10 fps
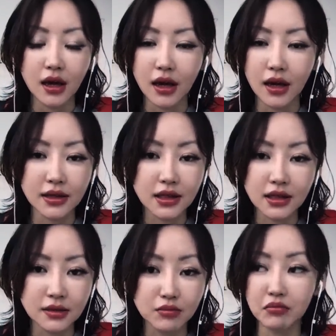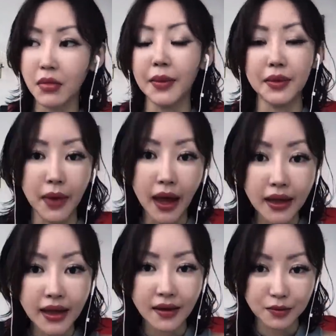it's, it's I mean,
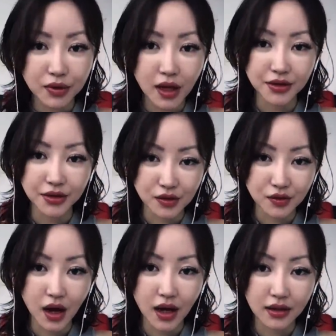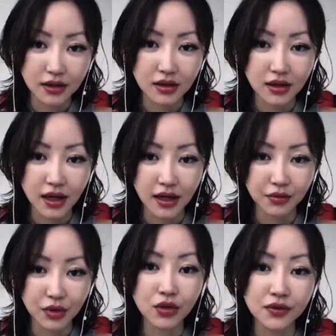men have a pleasure squad. Like
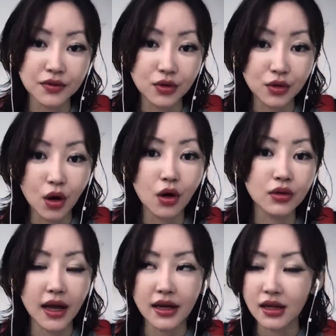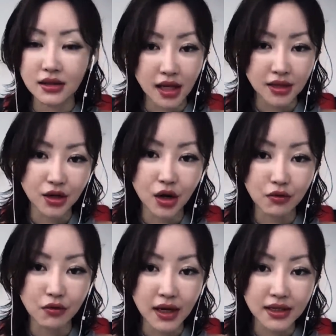we don't even know that sexual
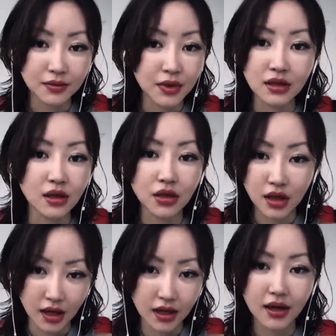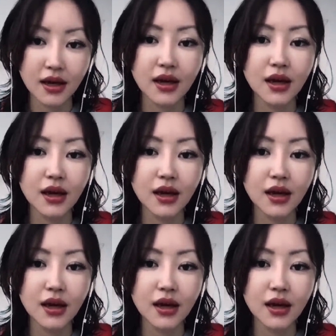harassment is a thing.